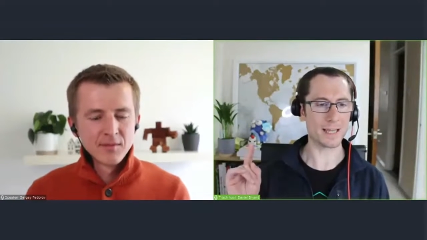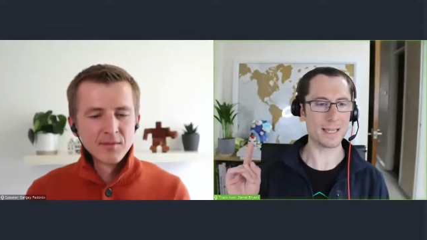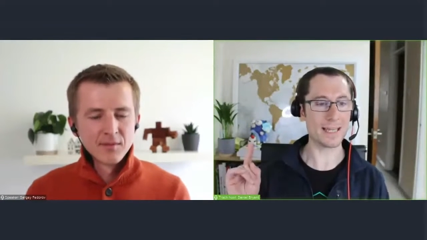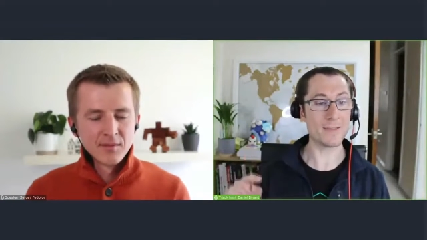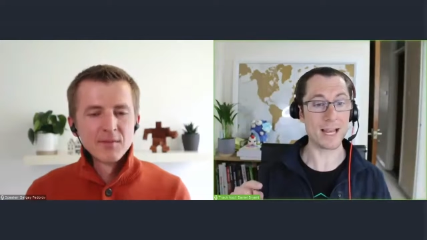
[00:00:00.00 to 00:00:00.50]
Speaker 1: Uh,
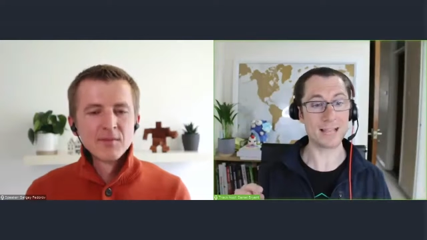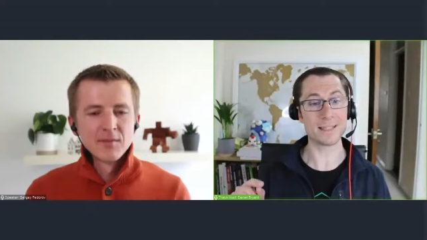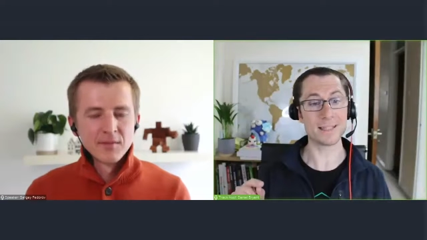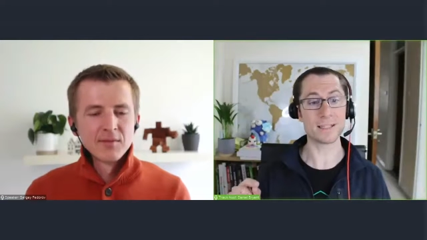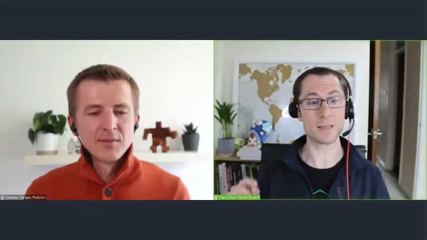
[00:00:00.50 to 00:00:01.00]
nevertheless,
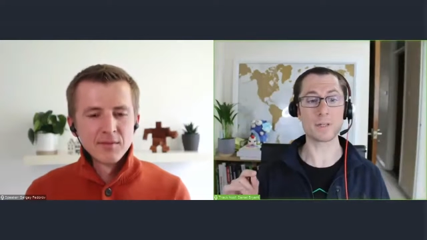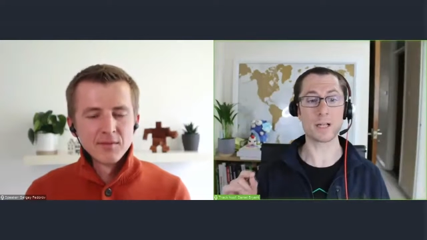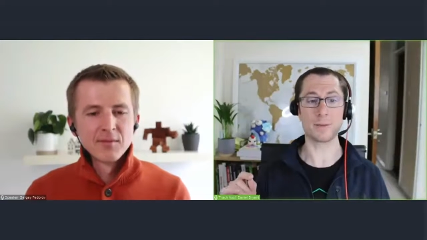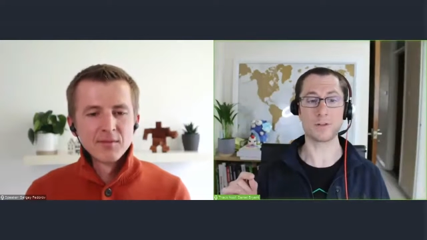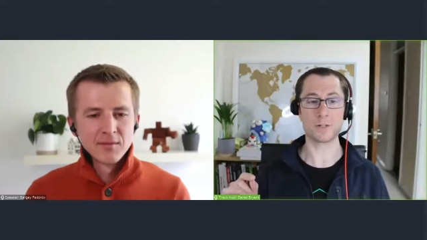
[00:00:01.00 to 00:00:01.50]
in some
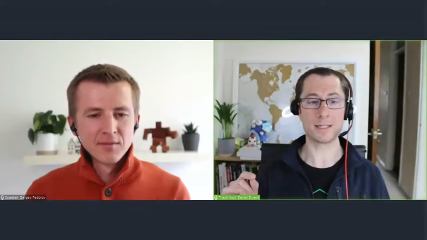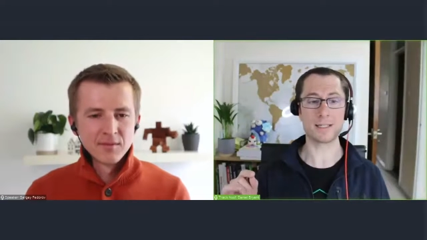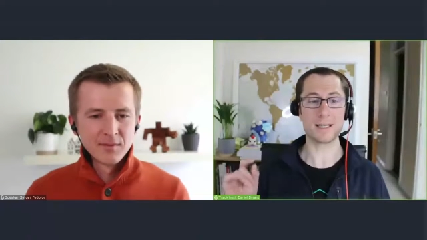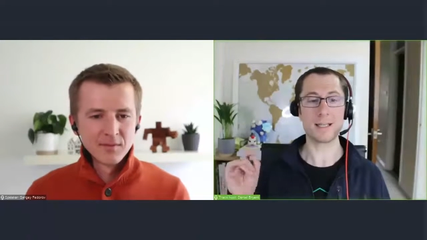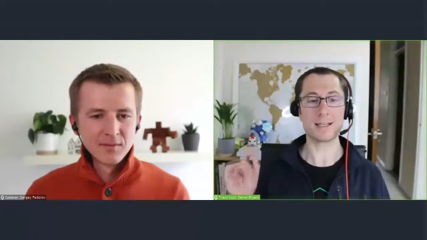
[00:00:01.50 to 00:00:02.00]

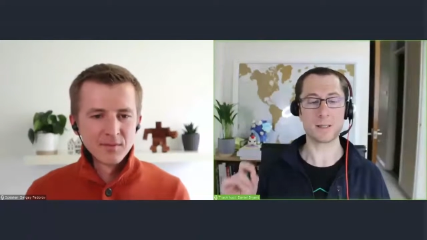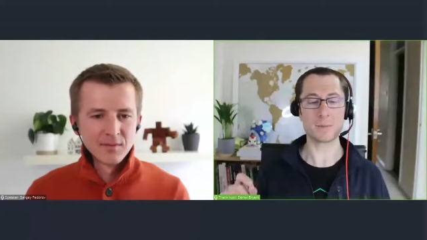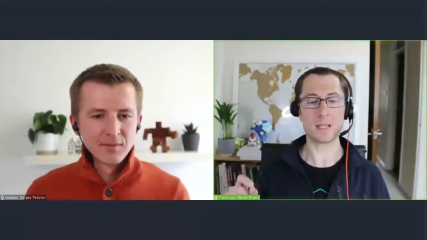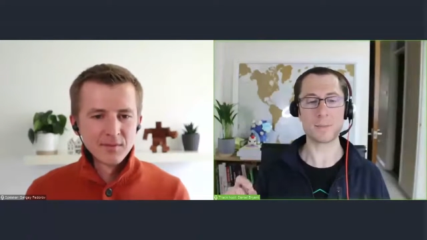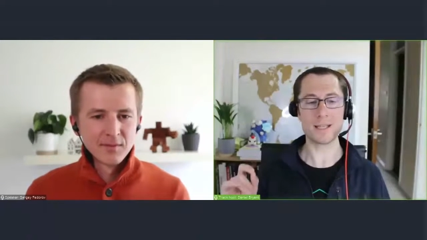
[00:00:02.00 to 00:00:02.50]
countries,
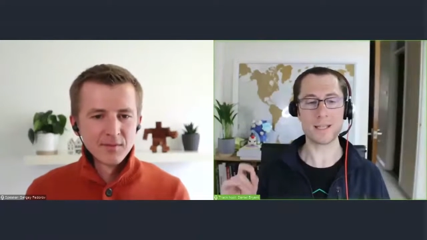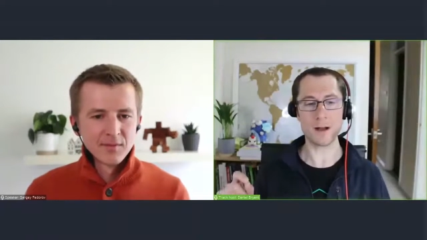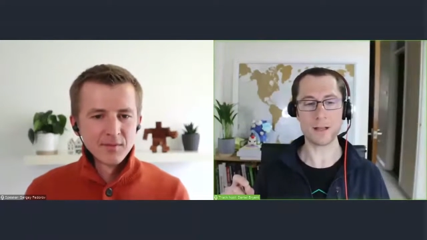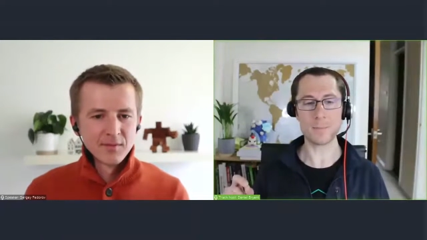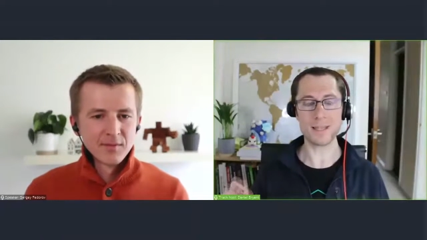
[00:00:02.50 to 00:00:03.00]
sometimes the
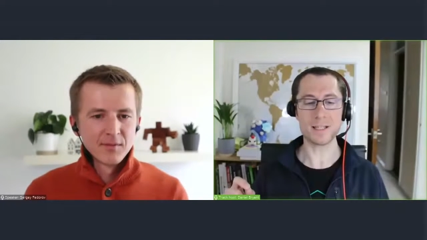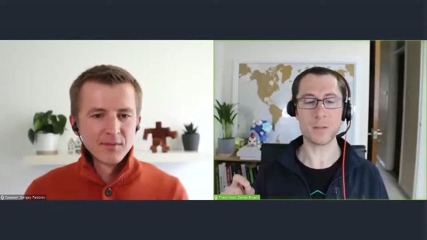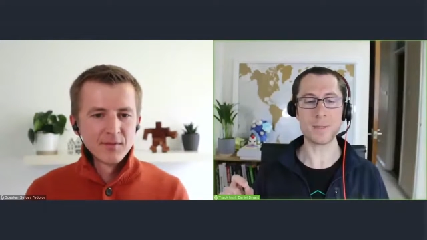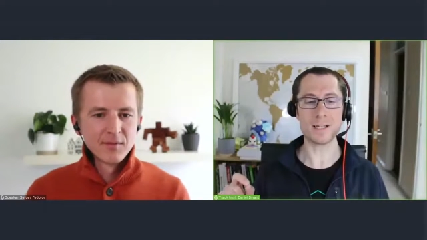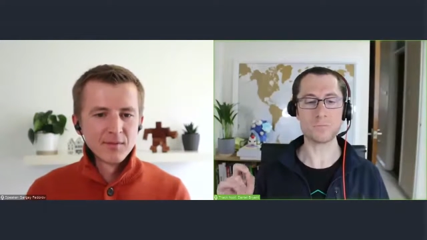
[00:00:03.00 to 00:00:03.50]
IPs
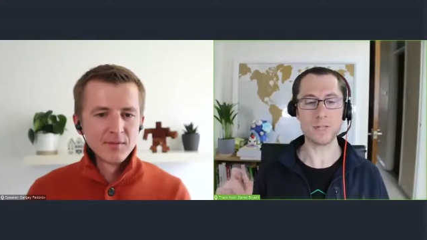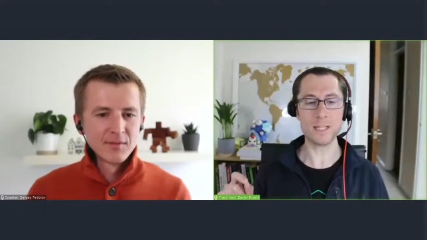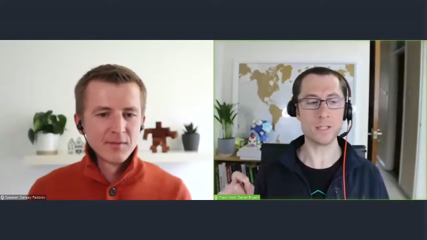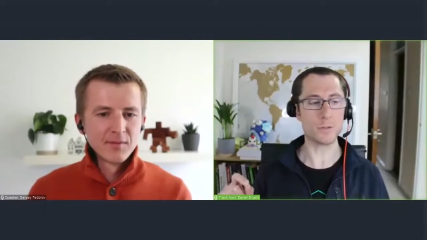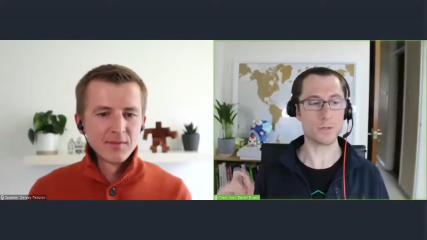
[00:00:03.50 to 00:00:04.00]
are being
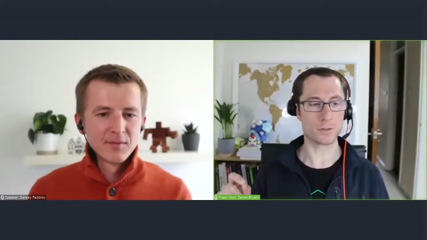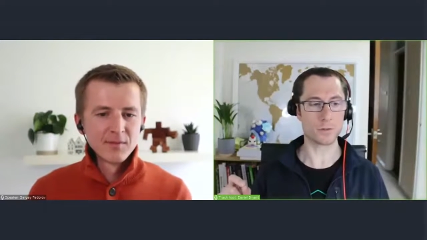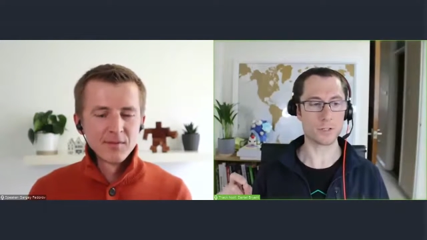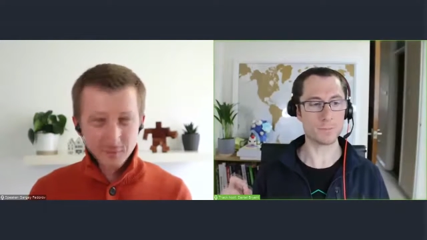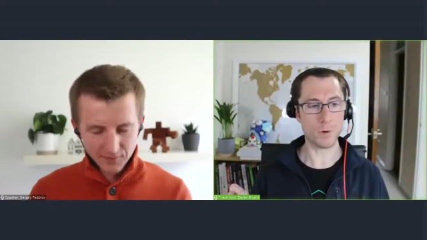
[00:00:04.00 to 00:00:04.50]
reused
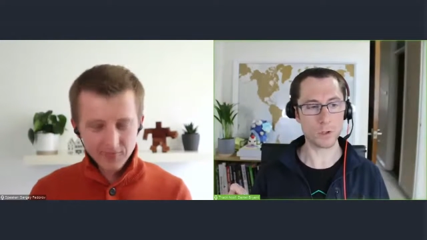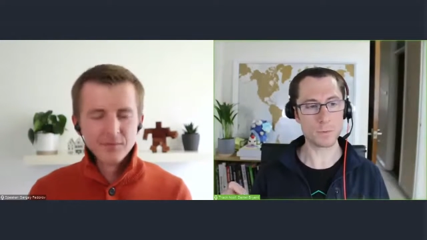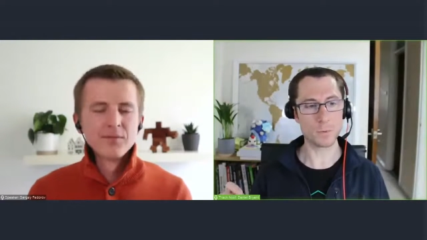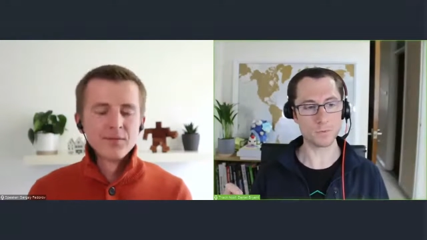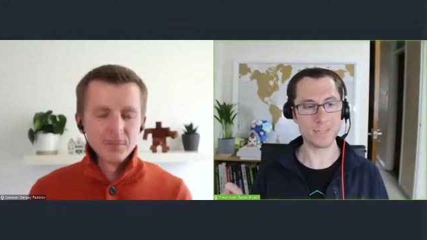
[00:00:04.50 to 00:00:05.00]
across
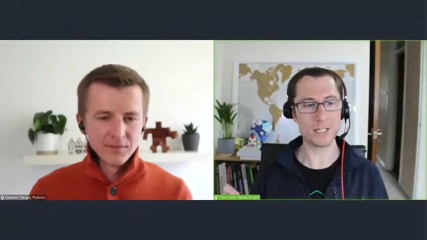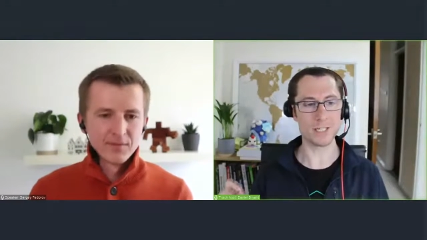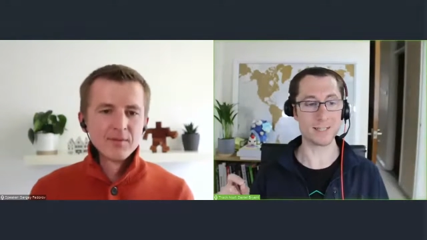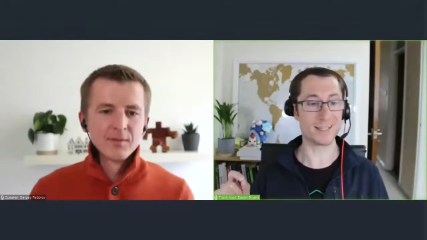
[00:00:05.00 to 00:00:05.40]
multiple regions in the